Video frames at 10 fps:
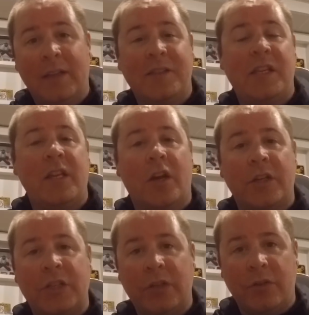
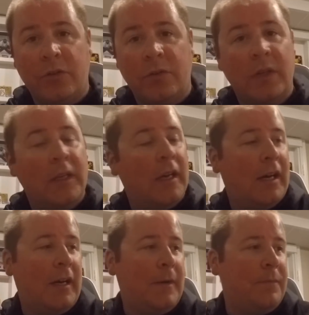
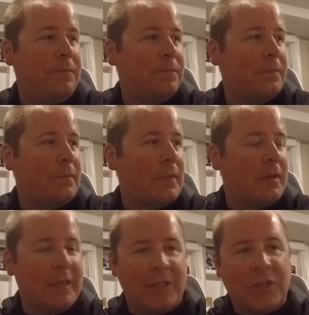ZR2,
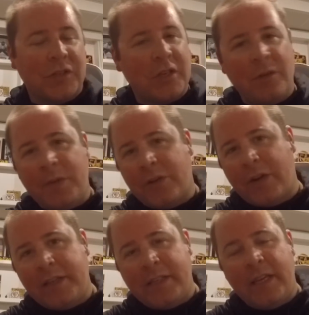it's just going to be
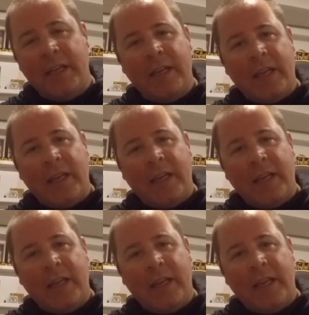crazy.